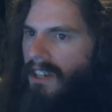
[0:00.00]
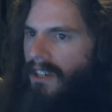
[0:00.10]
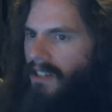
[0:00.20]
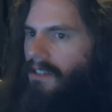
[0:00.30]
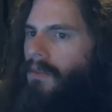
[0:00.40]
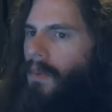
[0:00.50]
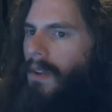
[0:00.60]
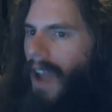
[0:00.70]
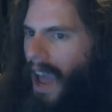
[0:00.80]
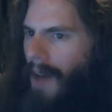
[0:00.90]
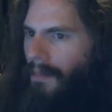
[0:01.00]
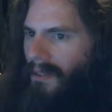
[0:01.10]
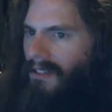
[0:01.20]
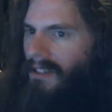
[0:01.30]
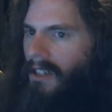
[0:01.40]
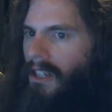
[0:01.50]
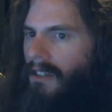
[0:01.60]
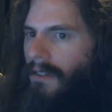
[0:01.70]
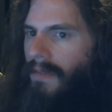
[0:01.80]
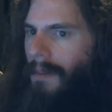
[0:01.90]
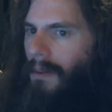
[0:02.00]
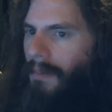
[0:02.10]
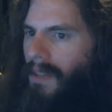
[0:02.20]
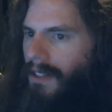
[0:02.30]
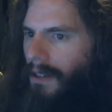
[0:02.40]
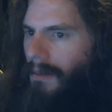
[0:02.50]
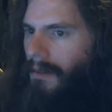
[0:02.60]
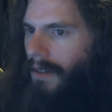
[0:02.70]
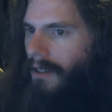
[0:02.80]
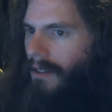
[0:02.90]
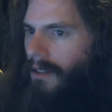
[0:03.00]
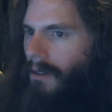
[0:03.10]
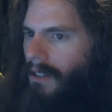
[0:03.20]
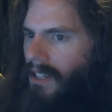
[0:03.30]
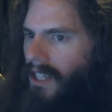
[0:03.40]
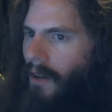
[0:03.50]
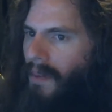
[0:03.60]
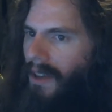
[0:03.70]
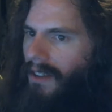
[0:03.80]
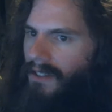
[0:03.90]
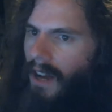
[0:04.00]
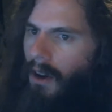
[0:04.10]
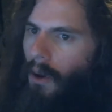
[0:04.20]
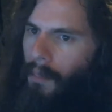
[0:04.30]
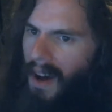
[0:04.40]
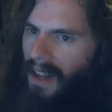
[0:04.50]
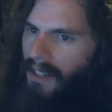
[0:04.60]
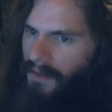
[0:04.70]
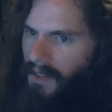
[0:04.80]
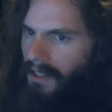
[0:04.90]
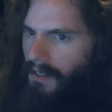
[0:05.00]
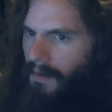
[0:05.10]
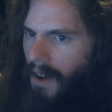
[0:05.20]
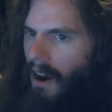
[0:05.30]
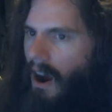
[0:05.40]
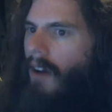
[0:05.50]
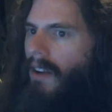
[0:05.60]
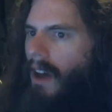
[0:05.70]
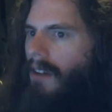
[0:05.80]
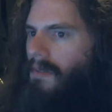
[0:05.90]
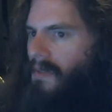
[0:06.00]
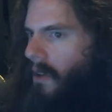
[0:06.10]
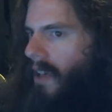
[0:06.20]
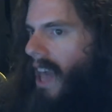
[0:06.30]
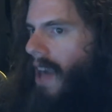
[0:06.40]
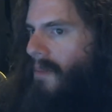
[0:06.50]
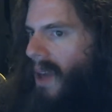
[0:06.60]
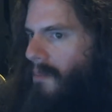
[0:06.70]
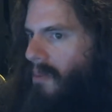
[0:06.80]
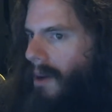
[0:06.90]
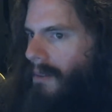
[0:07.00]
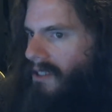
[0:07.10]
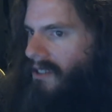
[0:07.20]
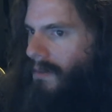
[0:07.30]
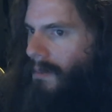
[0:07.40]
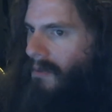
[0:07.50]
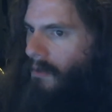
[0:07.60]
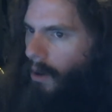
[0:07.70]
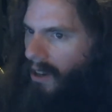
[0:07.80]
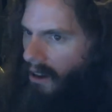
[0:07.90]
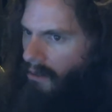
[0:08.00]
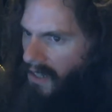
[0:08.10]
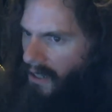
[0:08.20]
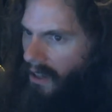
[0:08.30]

Here's what happened. November midterms around the corner, GOP is trying to hold Biden's feet to the fire already unfulfilled campaign promises from before COVID.